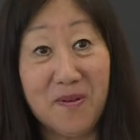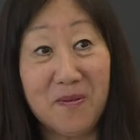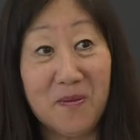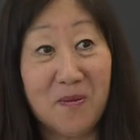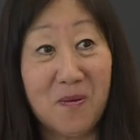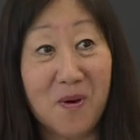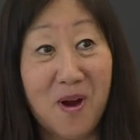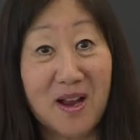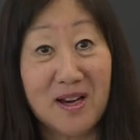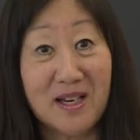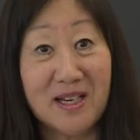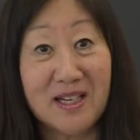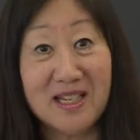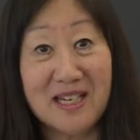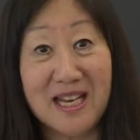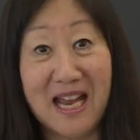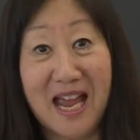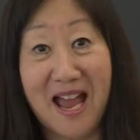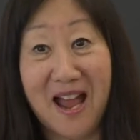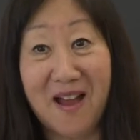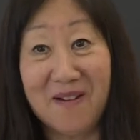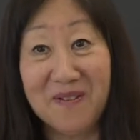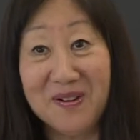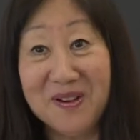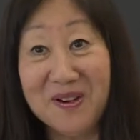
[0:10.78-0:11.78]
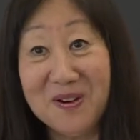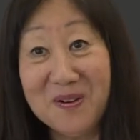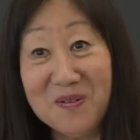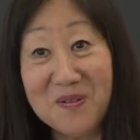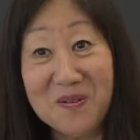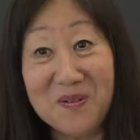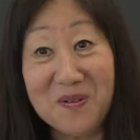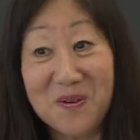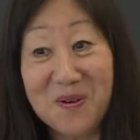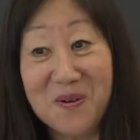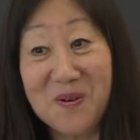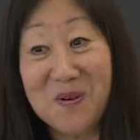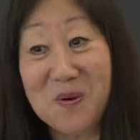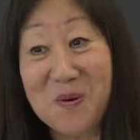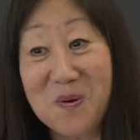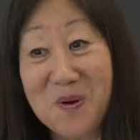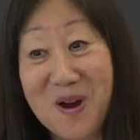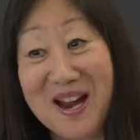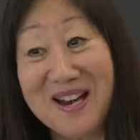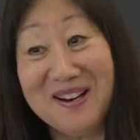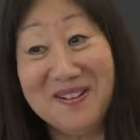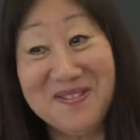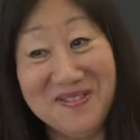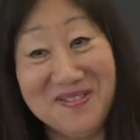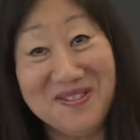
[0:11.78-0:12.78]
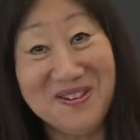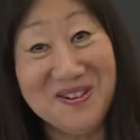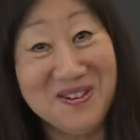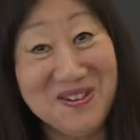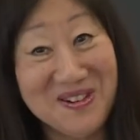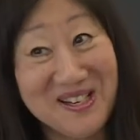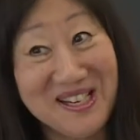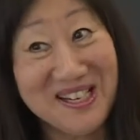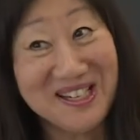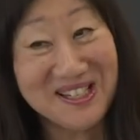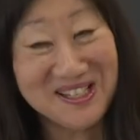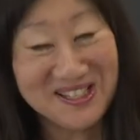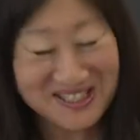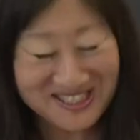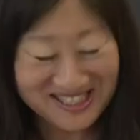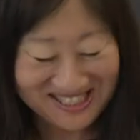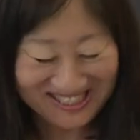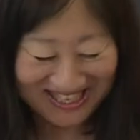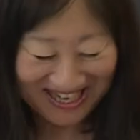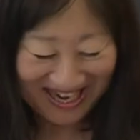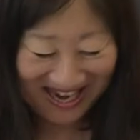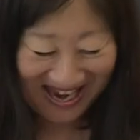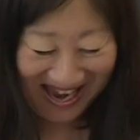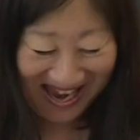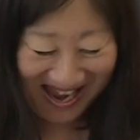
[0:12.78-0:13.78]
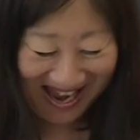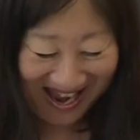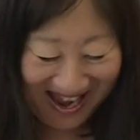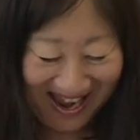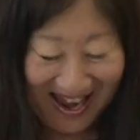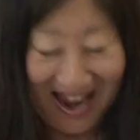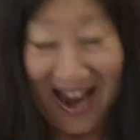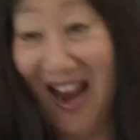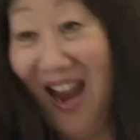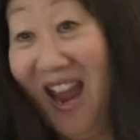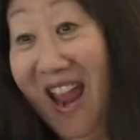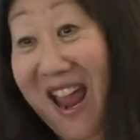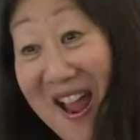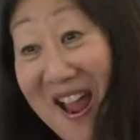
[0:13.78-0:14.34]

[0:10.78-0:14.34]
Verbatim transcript: we've wanted to have here for quite a few years. I